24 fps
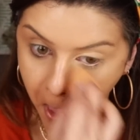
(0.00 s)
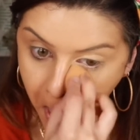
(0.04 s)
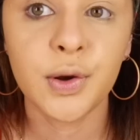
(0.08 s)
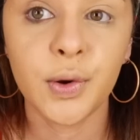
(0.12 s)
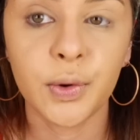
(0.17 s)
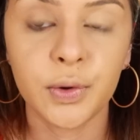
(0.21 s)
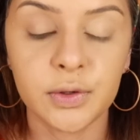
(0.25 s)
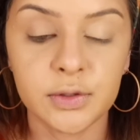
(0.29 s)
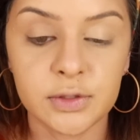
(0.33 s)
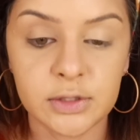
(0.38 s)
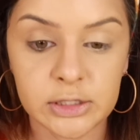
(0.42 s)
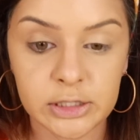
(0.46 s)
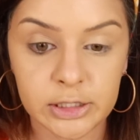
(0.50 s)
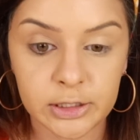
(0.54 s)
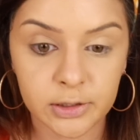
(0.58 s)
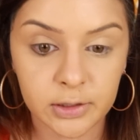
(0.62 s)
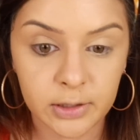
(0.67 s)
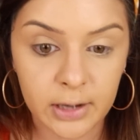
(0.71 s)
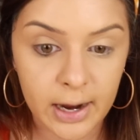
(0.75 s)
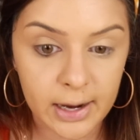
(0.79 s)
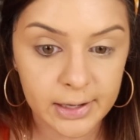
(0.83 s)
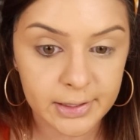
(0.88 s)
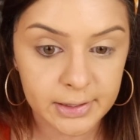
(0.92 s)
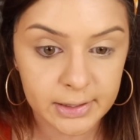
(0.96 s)
No
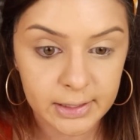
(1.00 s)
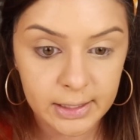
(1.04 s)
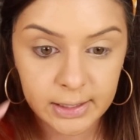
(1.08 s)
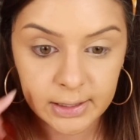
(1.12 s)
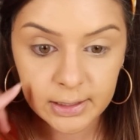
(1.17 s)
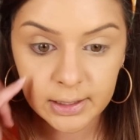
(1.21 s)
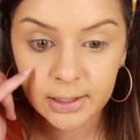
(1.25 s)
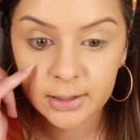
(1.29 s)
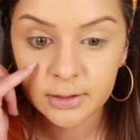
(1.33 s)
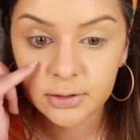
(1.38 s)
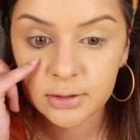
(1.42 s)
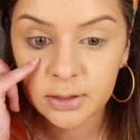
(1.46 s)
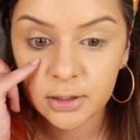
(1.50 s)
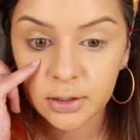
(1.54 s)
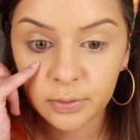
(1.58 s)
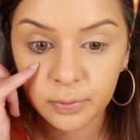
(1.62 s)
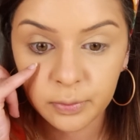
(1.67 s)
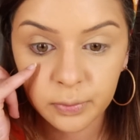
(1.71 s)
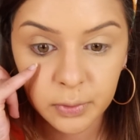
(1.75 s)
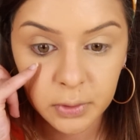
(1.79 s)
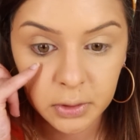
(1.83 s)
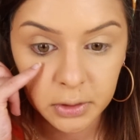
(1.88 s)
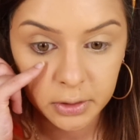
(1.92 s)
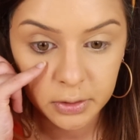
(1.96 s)
concealer. I think it did a
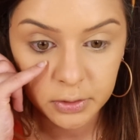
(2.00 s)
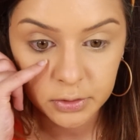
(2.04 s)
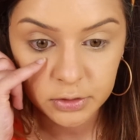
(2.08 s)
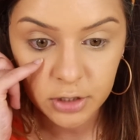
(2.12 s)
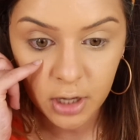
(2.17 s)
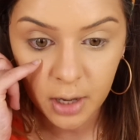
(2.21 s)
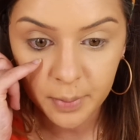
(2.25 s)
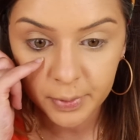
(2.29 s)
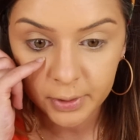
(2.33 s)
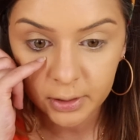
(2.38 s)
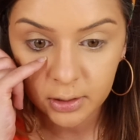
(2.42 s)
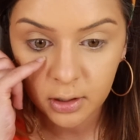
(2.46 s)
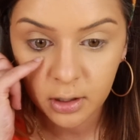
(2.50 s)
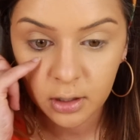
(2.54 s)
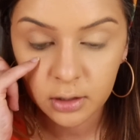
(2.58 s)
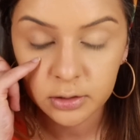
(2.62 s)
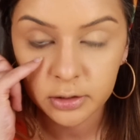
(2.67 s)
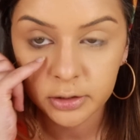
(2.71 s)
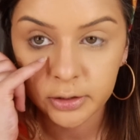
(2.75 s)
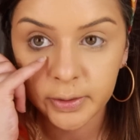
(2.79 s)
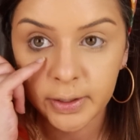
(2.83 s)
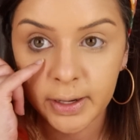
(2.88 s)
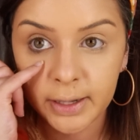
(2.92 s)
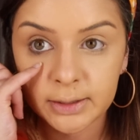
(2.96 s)
really good job at color
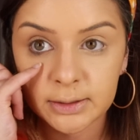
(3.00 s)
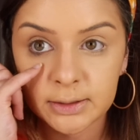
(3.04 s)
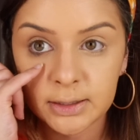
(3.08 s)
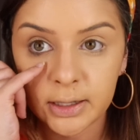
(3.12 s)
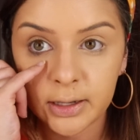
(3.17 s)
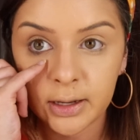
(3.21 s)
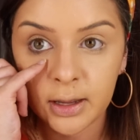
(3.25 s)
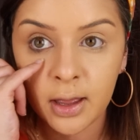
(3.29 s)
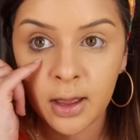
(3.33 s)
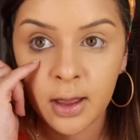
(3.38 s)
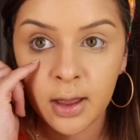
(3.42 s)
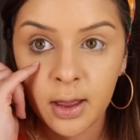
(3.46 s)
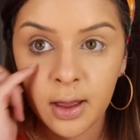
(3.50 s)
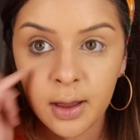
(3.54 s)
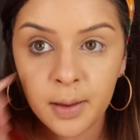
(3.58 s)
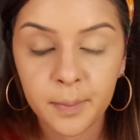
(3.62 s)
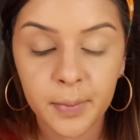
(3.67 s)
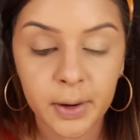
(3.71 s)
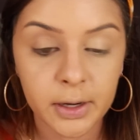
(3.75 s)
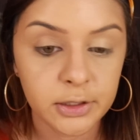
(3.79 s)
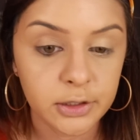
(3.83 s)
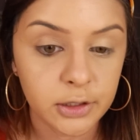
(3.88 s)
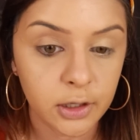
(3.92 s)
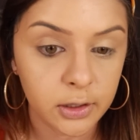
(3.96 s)
correcting
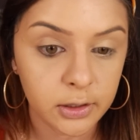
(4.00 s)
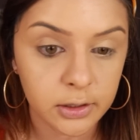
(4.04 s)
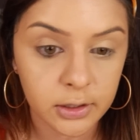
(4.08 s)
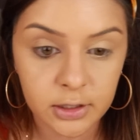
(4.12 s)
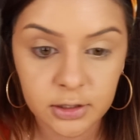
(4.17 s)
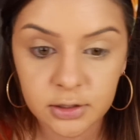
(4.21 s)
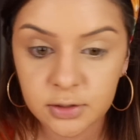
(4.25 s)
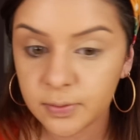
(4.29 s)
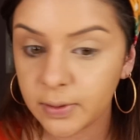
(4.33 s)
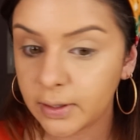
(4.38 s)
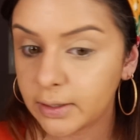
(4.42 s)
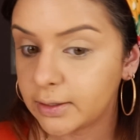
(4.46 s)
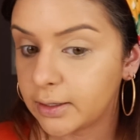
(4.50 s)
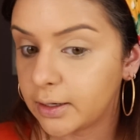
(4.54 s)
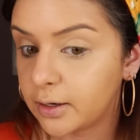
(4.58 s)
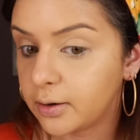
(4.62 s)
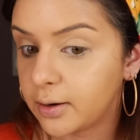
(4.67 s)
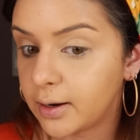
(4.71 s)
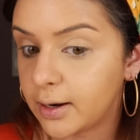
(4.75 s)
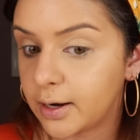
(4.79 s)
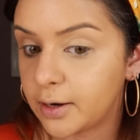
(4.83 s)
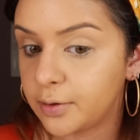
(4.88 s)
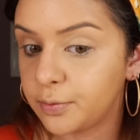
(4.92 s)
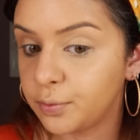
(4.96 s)
my darkness right there
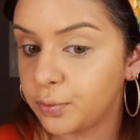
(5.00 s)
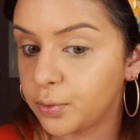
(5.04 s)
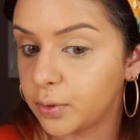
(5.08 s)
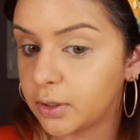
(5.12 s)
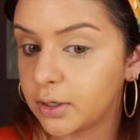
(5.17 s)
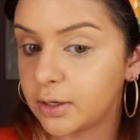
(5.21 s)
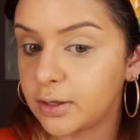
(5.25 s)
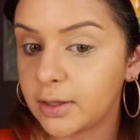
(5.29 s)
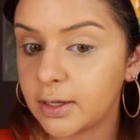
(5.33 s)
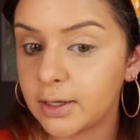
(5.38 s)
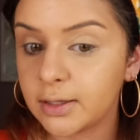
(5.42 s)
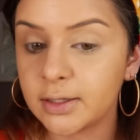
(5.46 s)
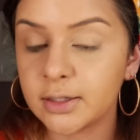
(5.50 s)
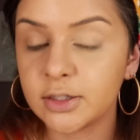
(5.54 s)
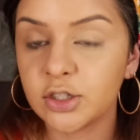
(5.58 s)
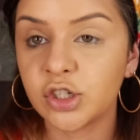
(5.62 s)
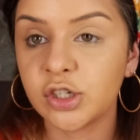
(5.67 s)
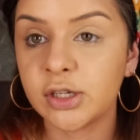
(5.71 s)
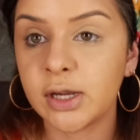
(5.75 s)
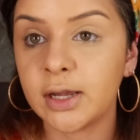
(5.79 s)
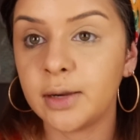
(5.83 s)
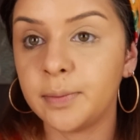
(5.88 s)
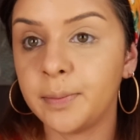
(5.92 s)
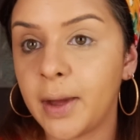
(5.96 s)
and I really think this
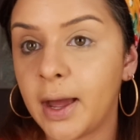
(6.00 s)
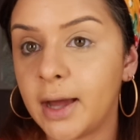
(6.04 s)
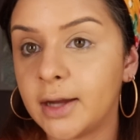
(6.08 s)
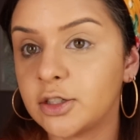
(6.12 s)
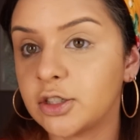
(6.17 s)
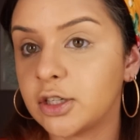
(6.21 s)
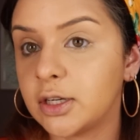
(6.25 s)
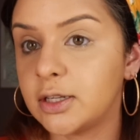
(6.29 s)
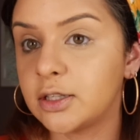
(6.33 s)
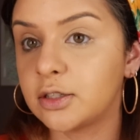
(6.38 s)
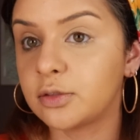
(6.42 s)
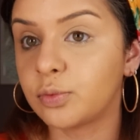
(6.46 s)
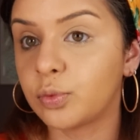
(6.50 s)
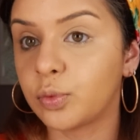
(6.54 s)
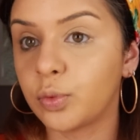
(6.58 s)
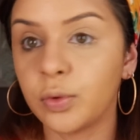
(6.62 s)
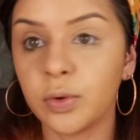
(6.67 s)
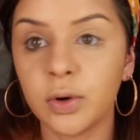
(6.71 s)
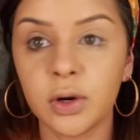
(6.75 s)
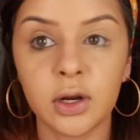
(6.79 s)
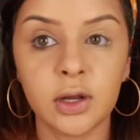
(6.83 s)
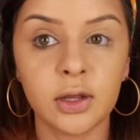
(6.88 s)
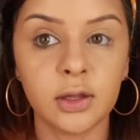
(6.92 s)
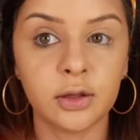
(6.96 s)
shade match it's
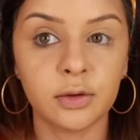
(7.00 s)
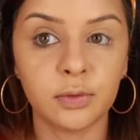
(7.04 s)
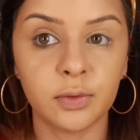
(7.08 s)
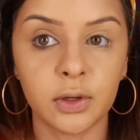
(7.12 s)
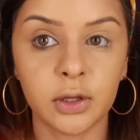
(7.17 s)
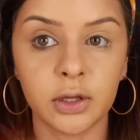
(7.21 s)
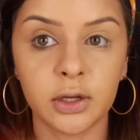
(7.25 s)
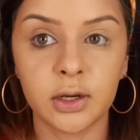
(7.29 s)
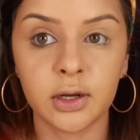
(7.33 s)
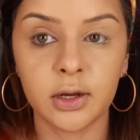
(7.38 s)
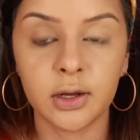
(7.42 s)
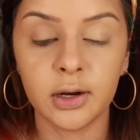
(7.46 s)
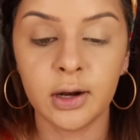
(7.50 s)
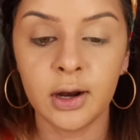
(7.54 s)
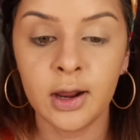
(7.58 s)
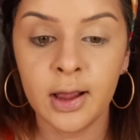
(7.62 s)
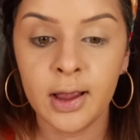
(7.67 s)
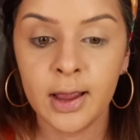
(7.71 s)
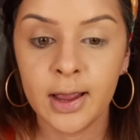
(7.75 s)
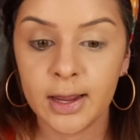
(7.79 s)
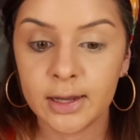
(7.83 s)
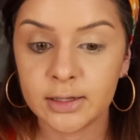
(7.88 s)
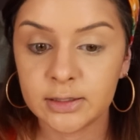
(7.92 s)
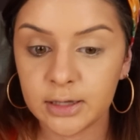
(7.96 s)
really really good
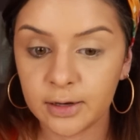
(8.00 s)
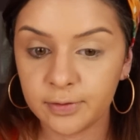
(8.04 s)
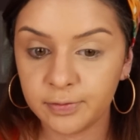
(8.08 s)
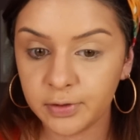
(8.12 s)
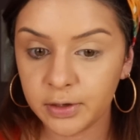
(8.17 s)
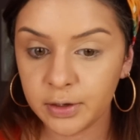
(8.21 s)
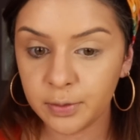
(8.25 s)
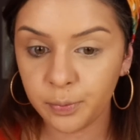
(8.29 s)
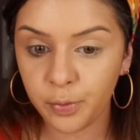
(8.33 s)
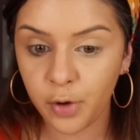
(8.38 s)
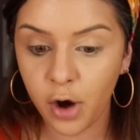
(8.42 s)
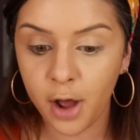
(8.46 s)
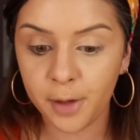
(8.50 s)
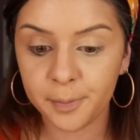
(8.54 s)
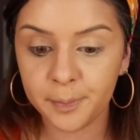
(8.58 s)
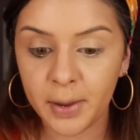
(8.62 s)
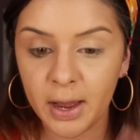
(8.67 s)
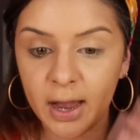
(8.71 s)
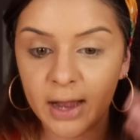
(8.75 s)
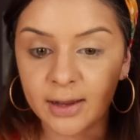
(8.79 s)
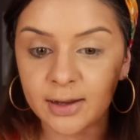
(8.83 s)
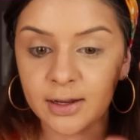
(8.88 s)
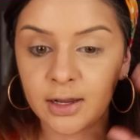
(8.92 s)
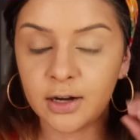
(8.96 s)
it definitely brought
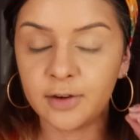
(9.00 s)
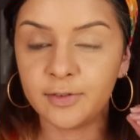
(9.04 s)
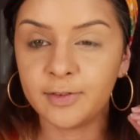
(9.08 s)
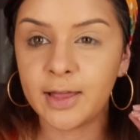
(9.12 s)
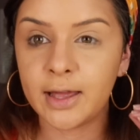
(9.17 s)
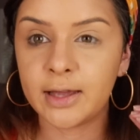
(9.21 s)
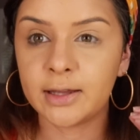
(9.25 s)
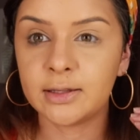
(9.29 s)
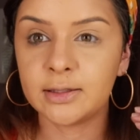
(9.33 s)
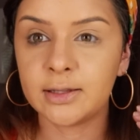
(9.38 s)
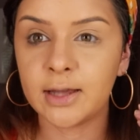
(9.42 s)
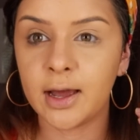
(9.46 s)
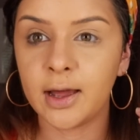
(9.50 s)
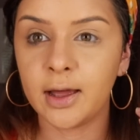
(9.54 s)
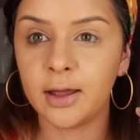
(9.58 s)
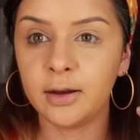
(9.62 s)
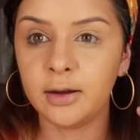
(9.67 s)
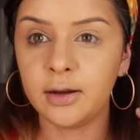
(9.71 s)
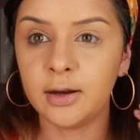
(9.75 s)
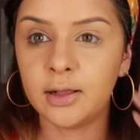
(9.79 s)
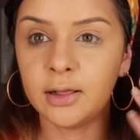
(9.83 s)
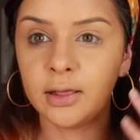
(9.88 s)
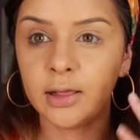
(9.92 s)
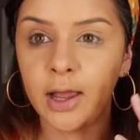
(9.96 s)
back kind of like
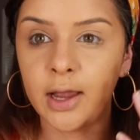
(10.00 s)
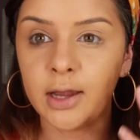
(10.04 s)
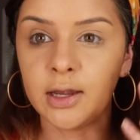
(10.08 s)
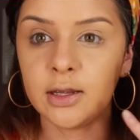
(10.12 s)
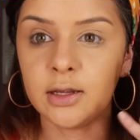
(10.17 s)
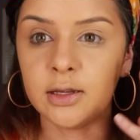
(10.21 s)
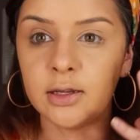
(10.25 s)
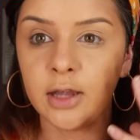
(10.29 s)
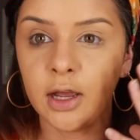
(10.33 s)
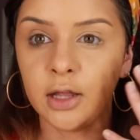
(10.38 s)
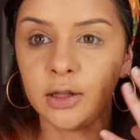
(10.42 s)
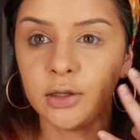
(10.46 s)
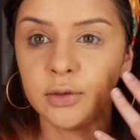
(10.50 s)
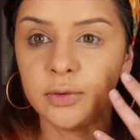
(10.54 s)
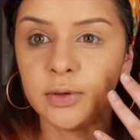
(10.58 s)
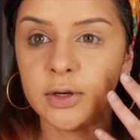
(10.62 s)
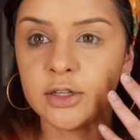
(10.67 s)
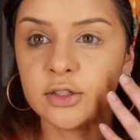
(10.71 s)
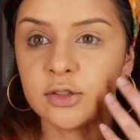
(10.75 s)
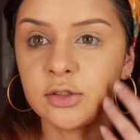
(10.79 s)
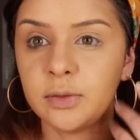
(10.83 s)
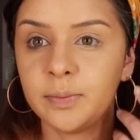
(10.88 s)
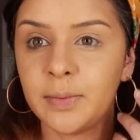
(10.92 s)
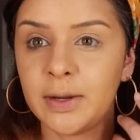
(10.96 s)
that light
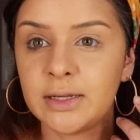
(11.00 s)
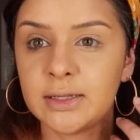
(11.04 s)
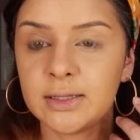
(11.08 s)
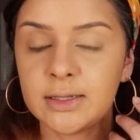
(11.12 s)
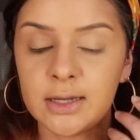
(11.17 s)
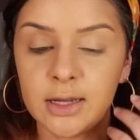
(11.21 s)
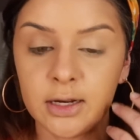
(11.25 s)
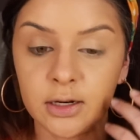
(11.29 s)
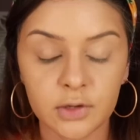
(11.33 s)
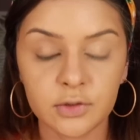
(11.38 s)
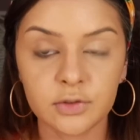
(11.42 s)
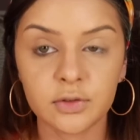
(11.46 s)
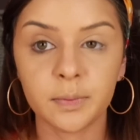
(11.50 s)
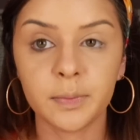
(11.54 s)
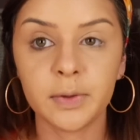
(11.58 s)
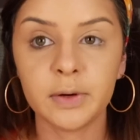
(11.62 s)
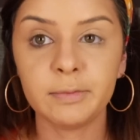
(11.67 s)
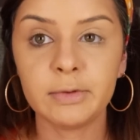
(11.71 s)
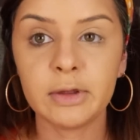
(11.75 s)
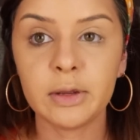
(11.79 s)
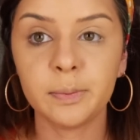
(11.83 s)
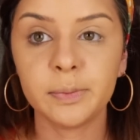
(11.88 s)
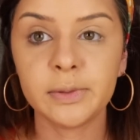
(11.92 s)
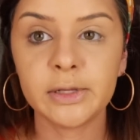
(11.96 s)
yellowness to my skin so I'm going
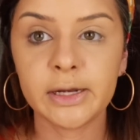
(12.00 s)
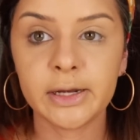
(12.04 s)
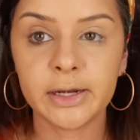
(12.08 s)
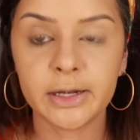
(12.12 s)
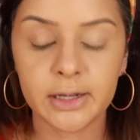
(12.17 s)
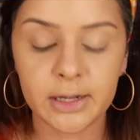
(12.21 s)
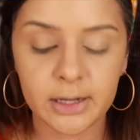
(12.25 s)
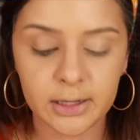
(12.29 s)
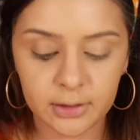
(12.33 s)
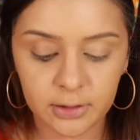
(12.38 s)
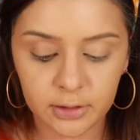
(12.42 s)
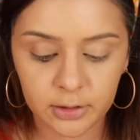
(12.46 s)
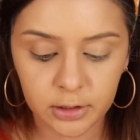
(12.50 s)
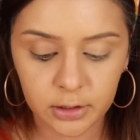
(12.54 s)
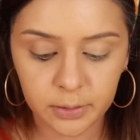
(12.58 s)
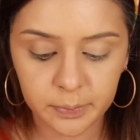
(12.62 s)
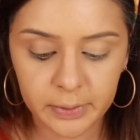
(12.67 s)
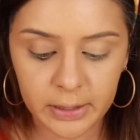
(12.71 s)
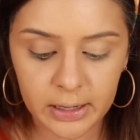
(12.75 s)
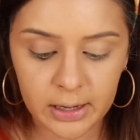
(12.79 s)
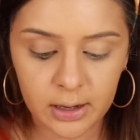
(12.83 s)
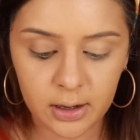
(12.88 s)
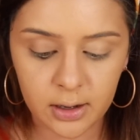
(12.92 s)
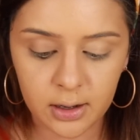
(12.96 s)
to be applying a little
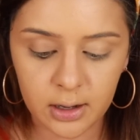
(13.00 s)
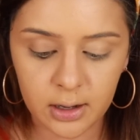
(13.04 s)
bit